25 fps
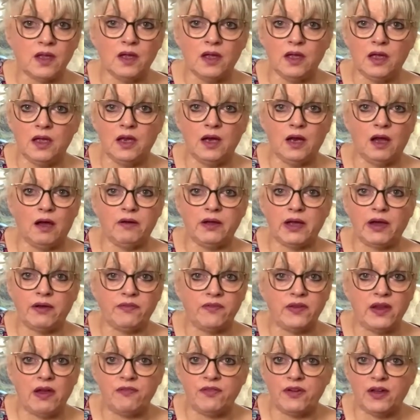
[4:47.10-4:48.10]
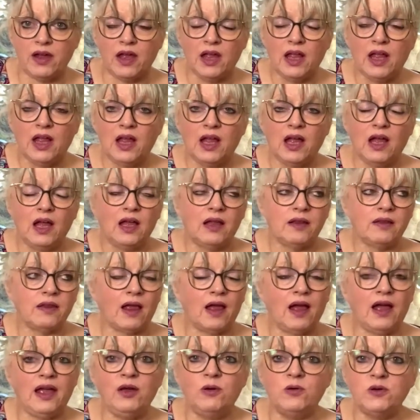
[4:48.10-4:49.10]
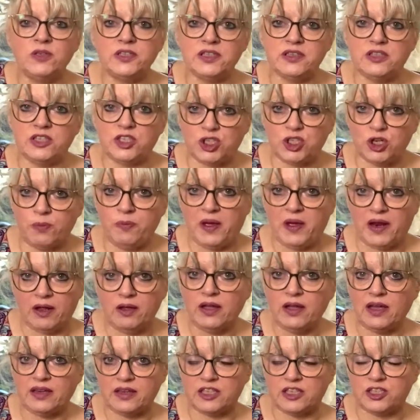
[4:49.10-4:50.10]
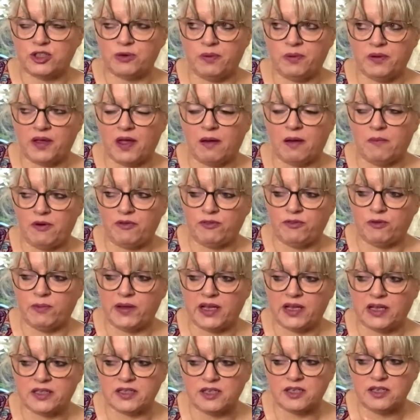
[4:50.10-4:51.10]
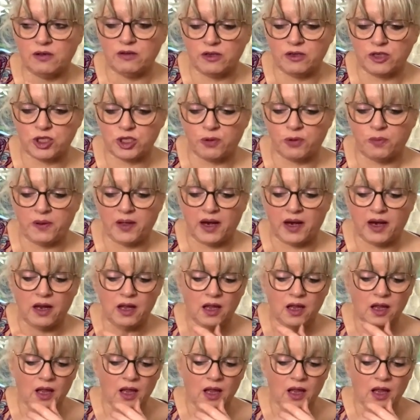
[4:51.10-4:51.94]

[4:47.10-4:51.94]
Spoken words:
you know, I ordered the shopping. I have the shopping come every week because I don't go shopping.